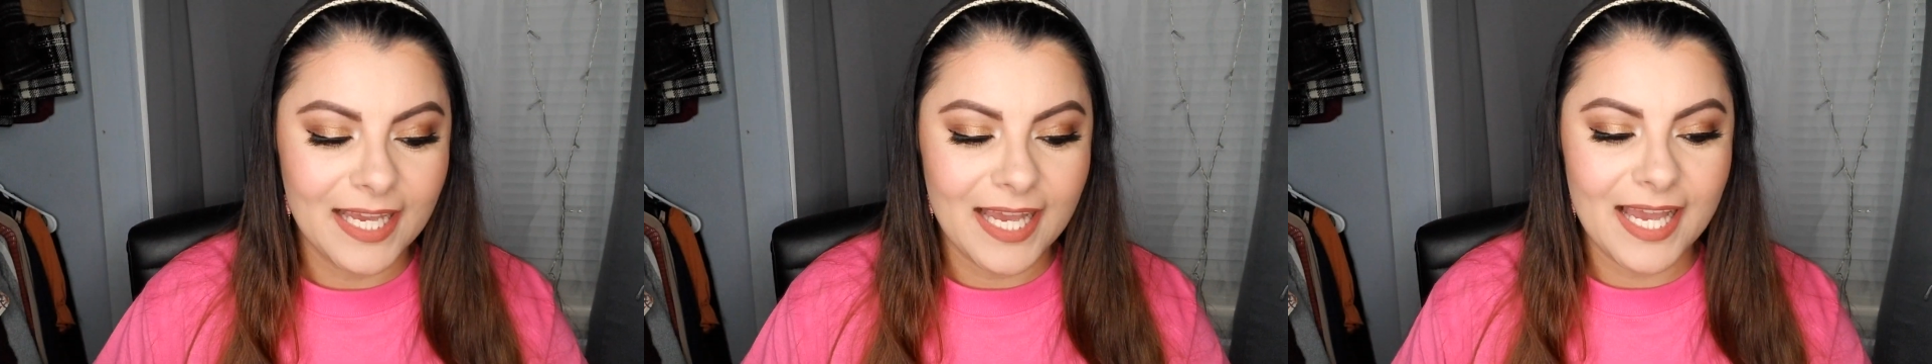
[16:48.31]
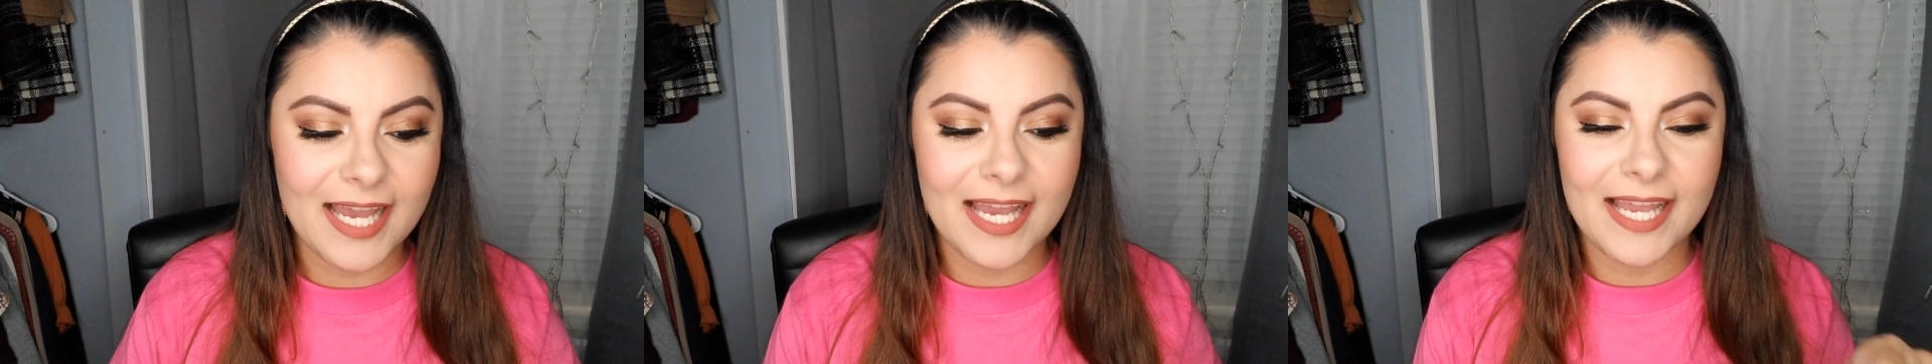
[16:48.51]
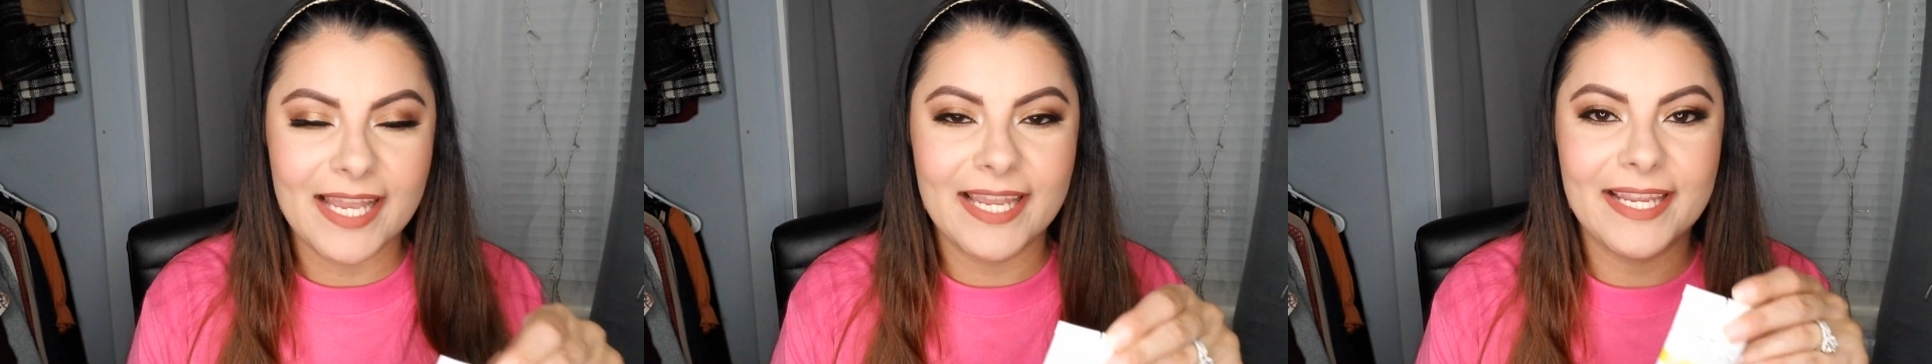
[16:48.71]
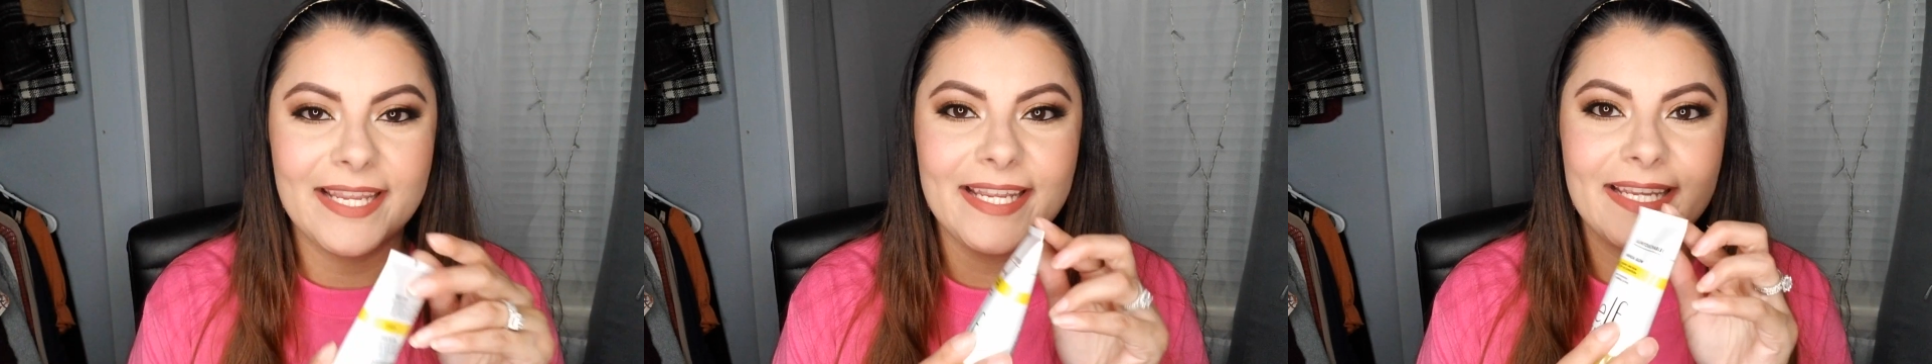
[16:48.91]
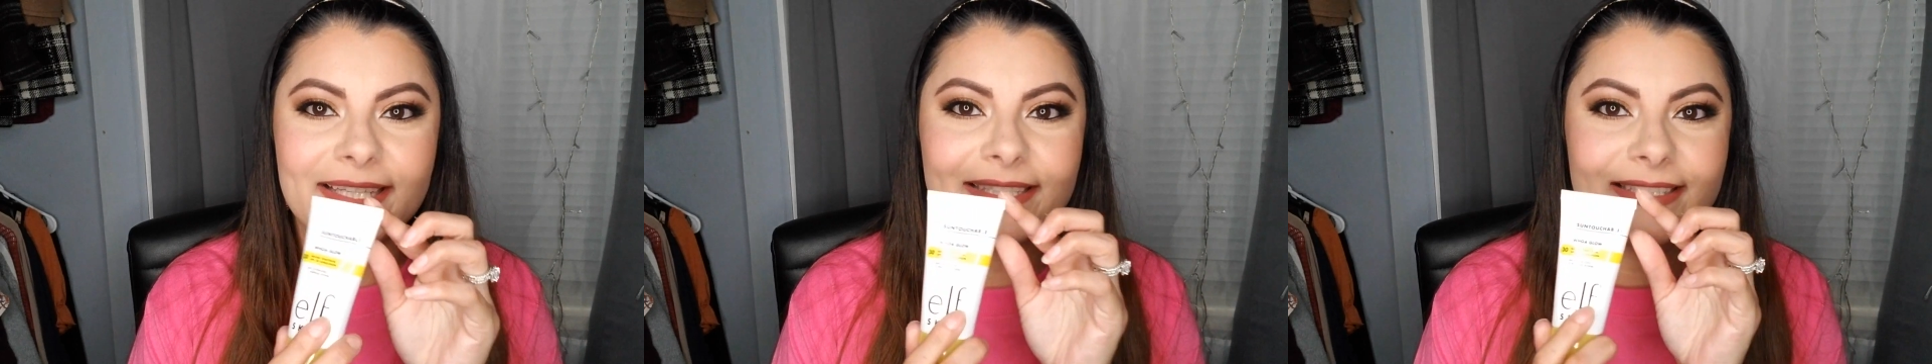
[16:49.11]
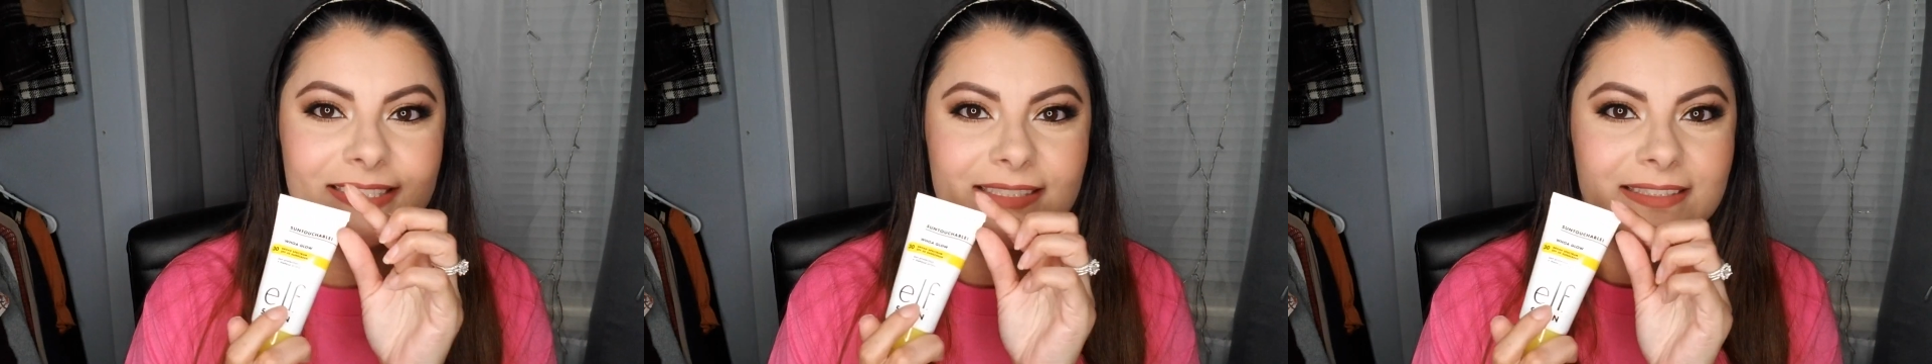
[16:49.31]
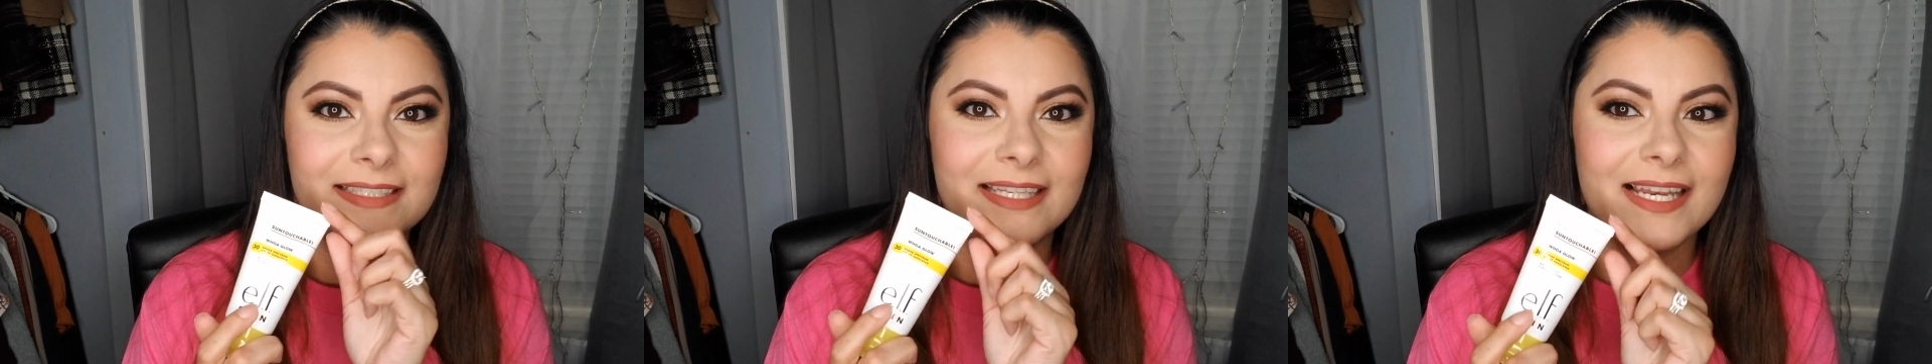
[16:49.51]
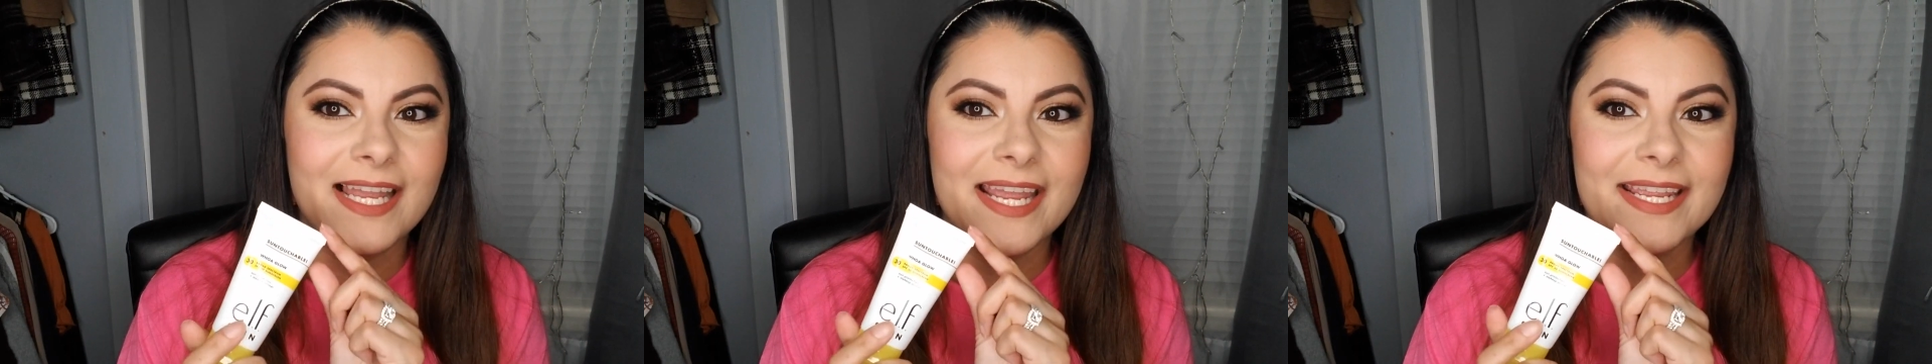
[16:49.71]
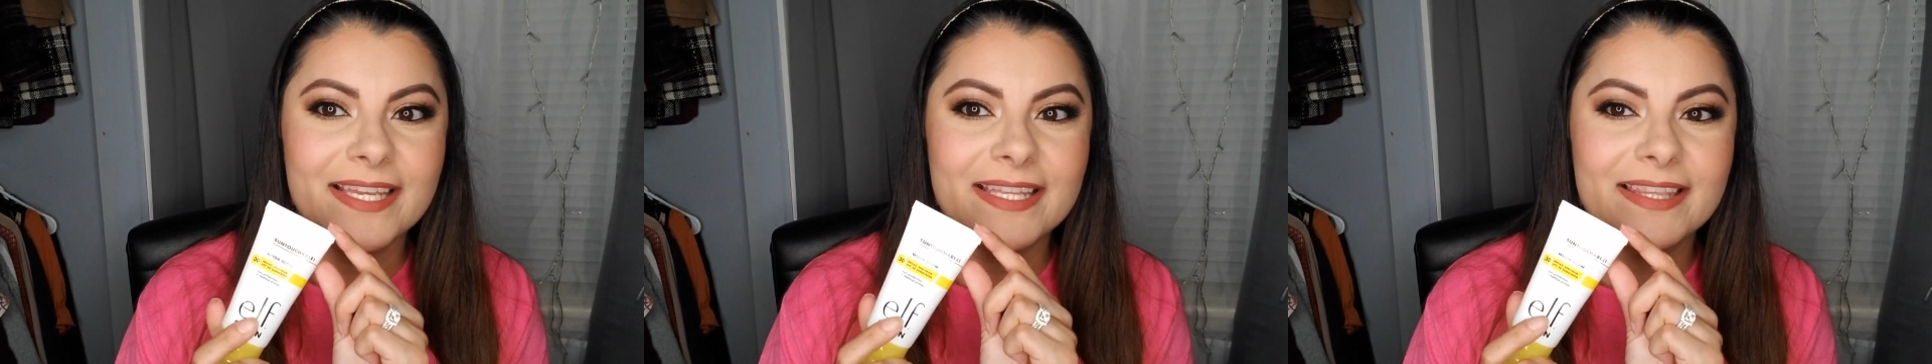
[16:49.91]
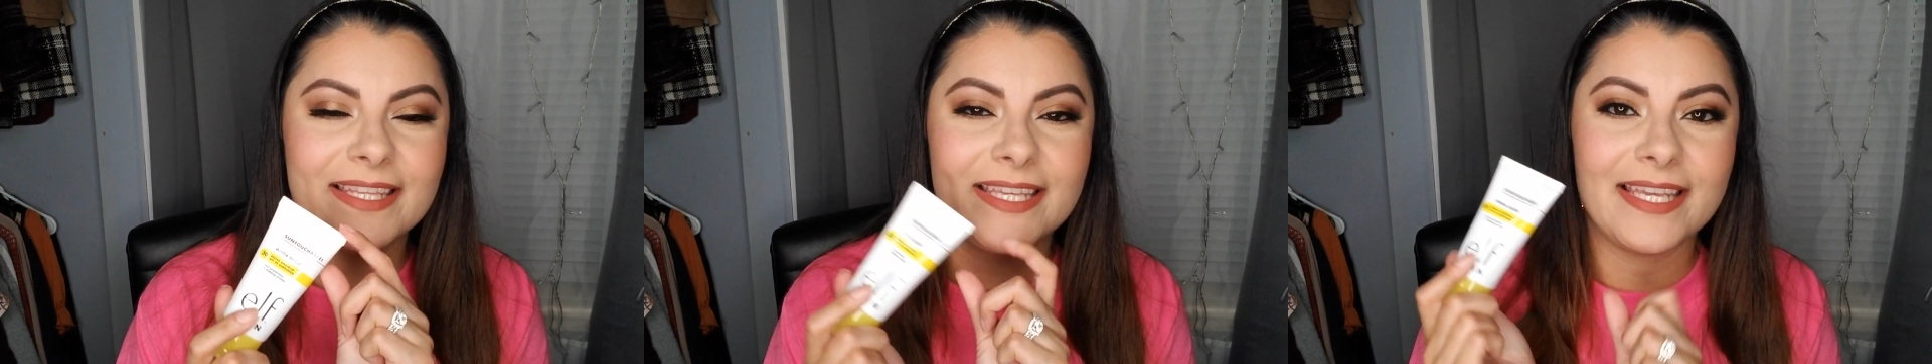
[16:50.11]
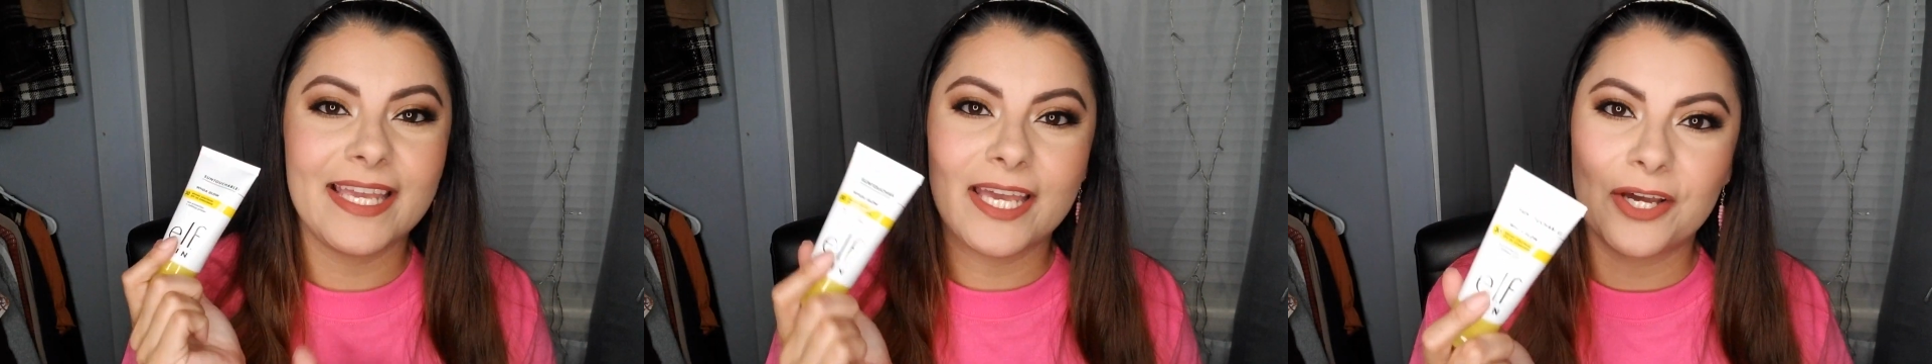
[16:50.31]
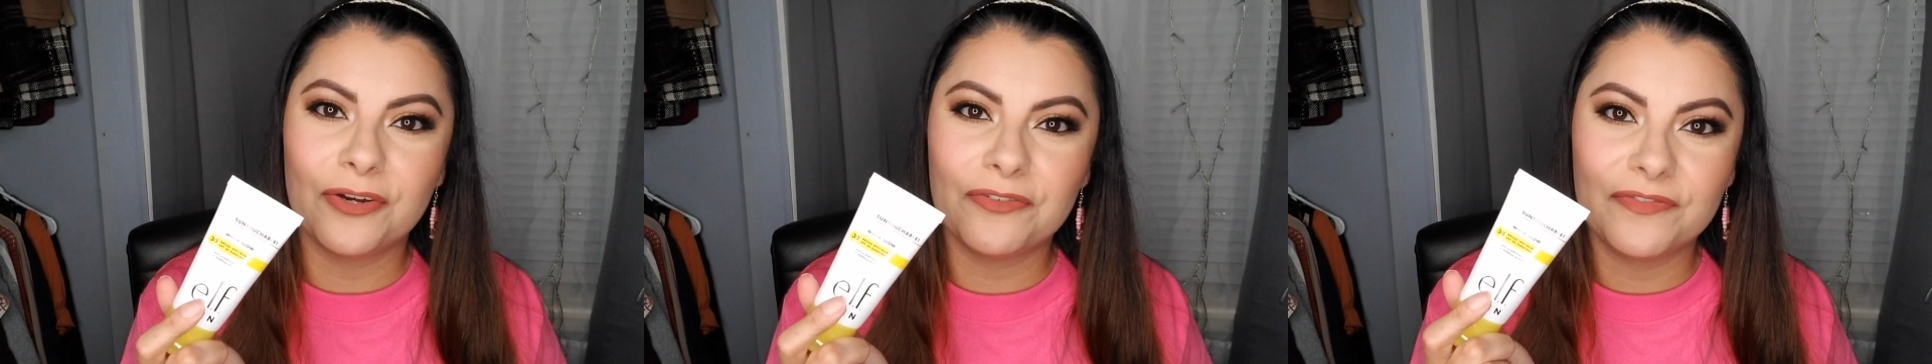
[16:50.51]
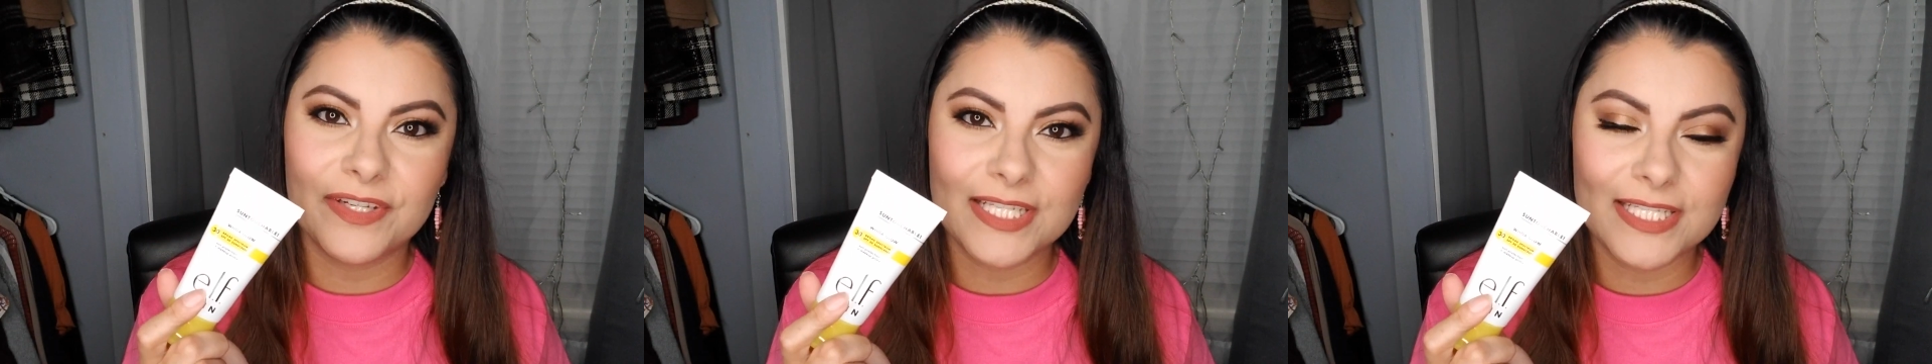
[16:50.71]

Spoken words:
I like the e.l.f.